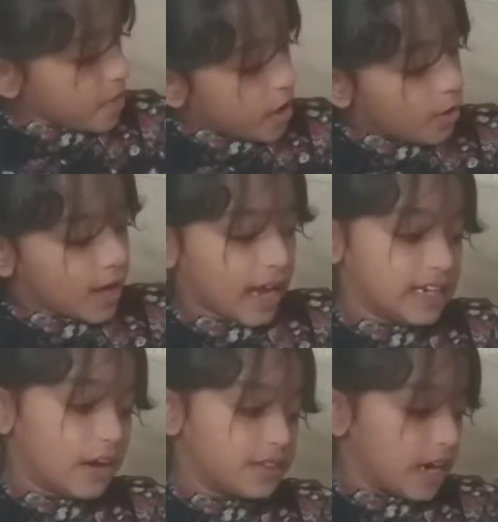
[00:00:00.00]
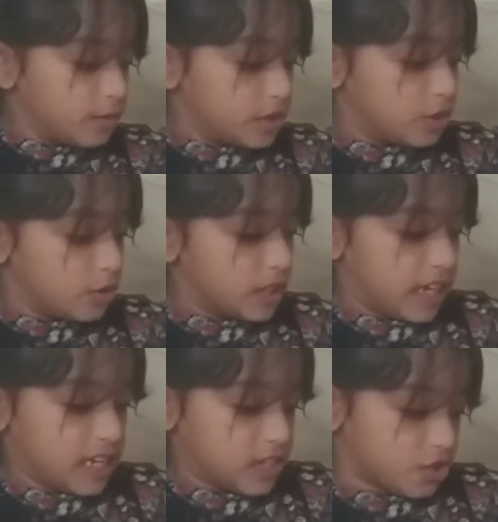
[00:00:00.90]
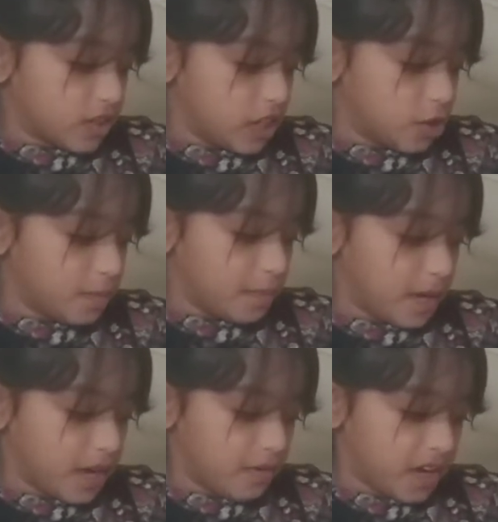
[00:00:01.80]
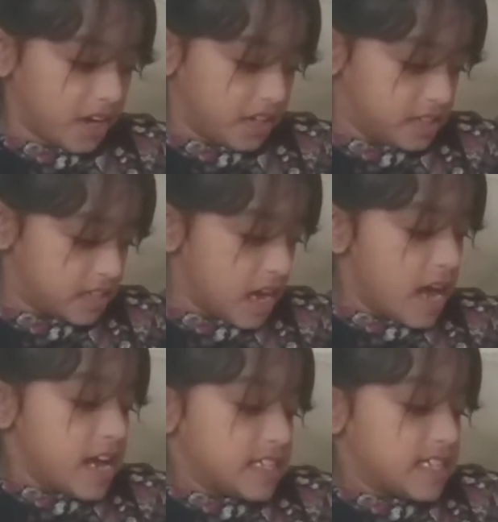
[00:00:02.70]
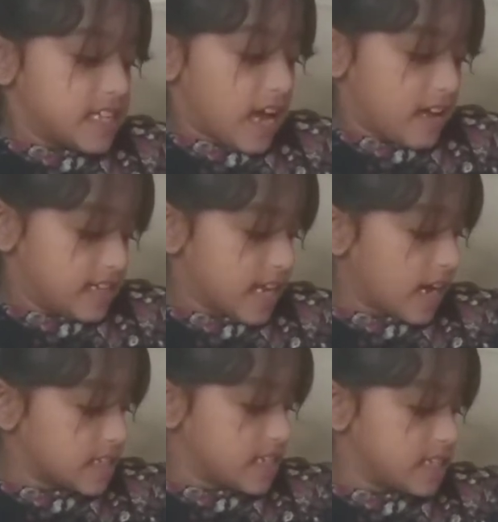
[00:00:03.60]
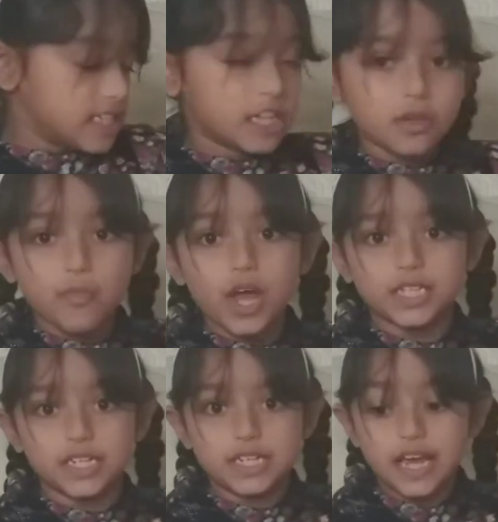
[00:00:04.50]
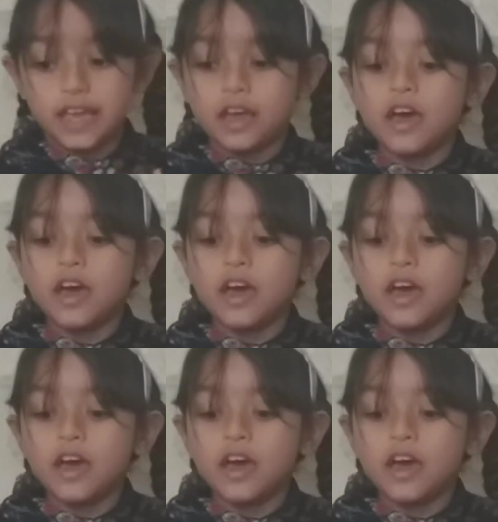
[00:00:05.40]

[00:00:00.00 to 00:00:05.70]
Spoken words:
Okay, now that was all the history human periods. Saxons to the present day.